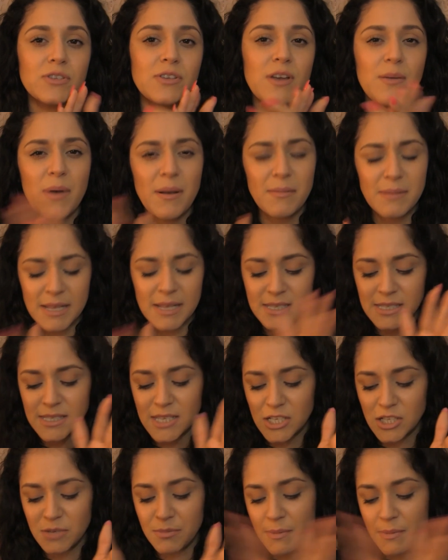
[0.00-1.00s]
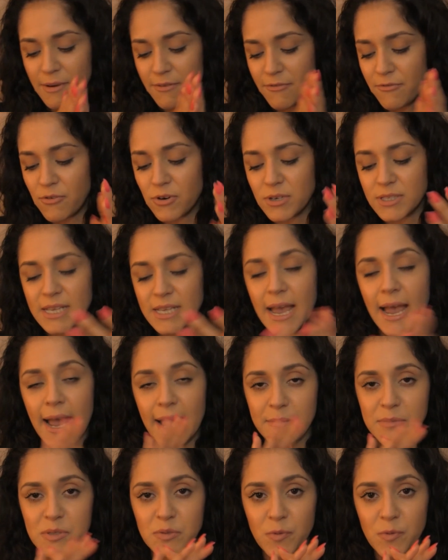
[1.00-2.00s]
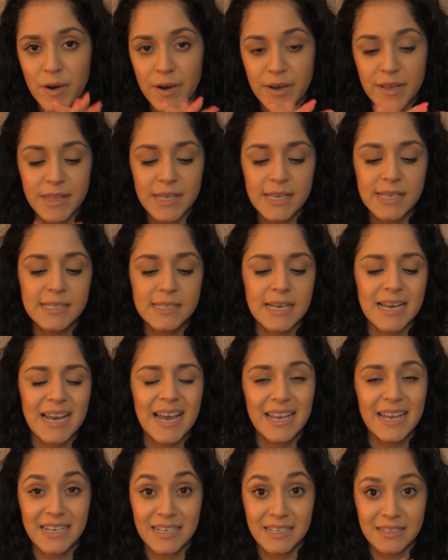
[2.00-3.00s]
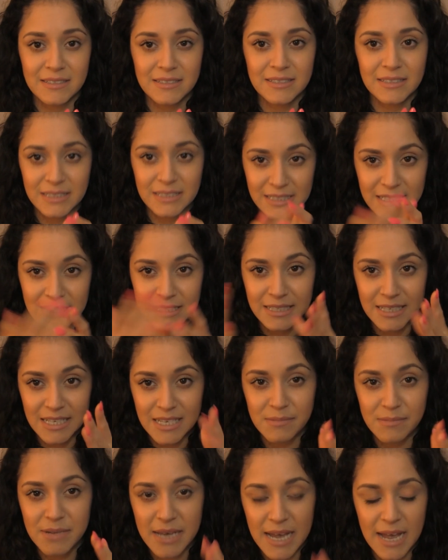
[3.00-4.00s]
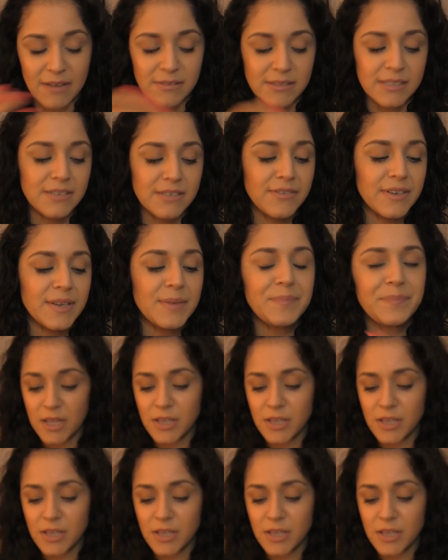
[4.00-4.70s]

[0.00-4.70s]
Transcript: So I probably have to touch up about 4 times wearing these. I kind of did keep counts of it.